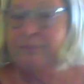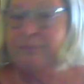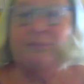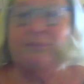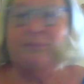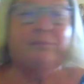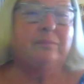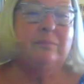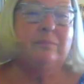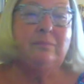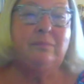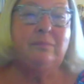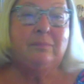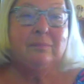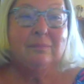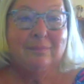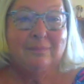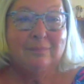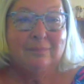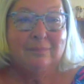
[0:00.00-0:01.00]

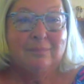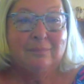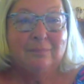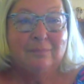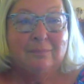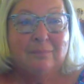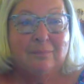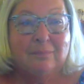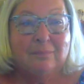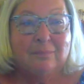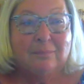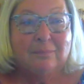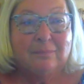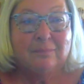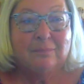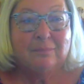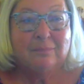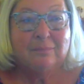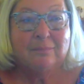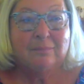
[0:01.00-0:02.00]

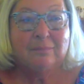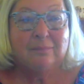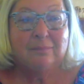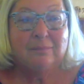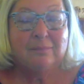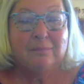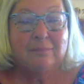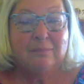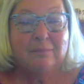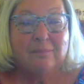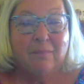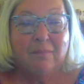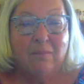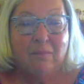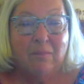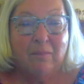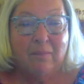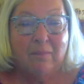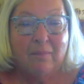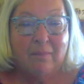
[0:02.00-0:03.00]

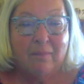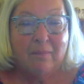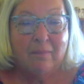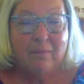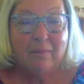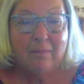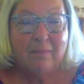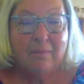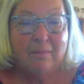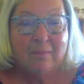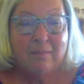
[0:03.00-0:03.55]
The person shown says nothing.